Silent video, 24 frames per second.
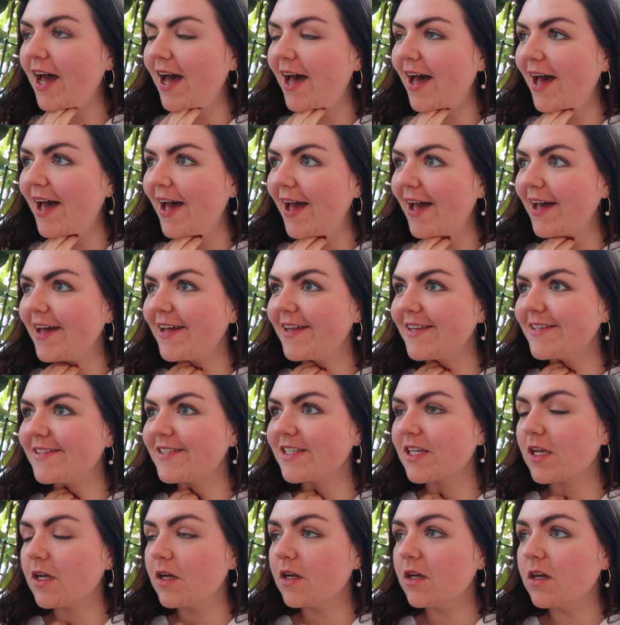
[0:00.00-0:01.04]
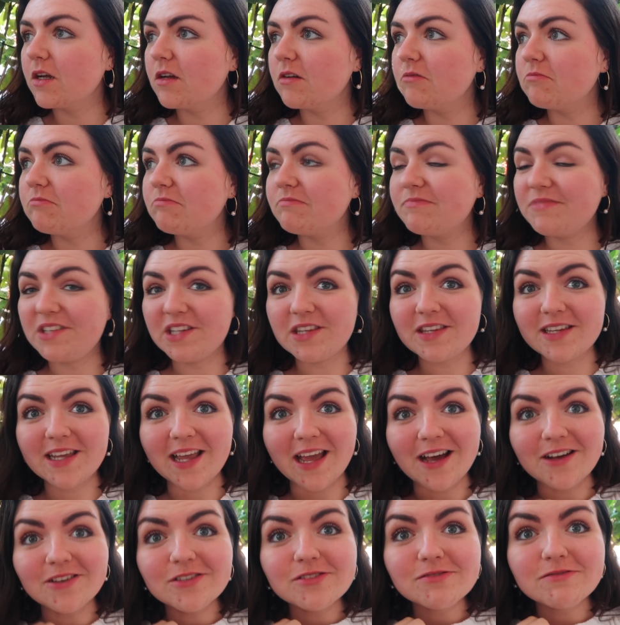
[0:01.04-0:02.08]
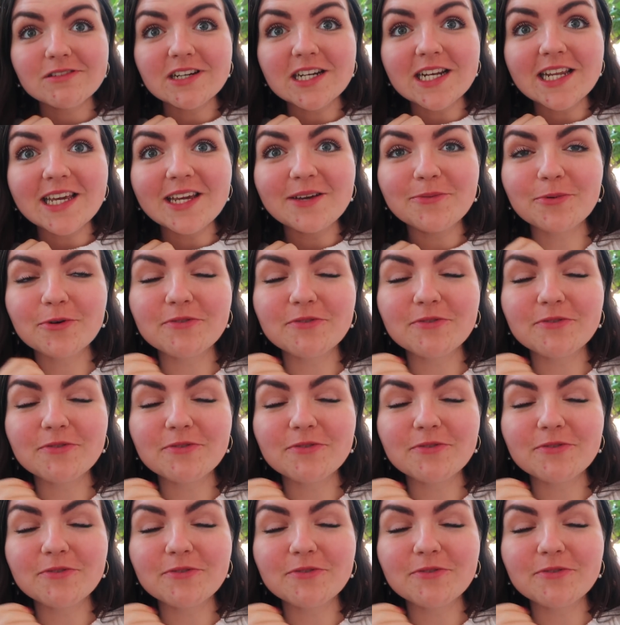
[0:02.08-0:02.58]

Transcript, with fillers: and nothing else really.